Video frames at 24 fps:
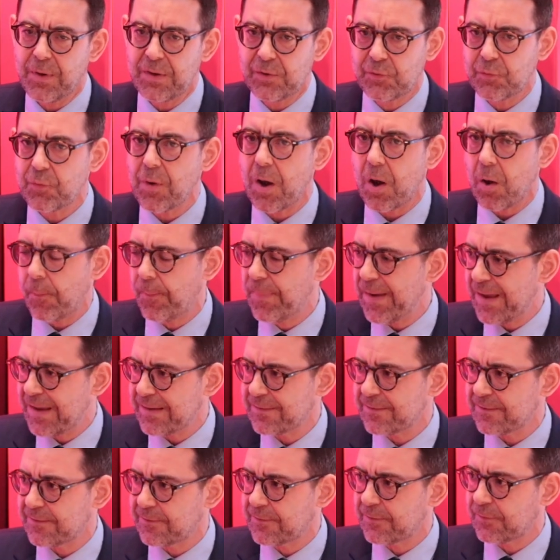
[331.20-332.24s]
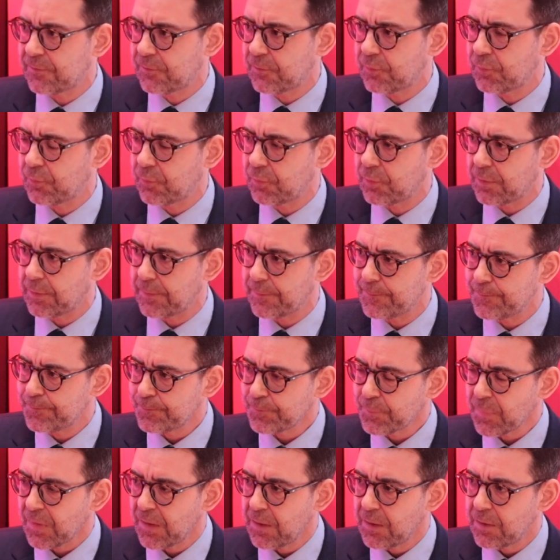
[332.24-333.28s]
do our best
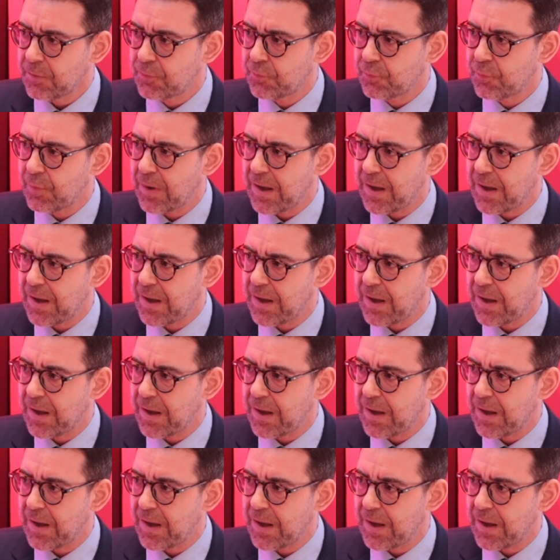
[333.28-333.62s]
to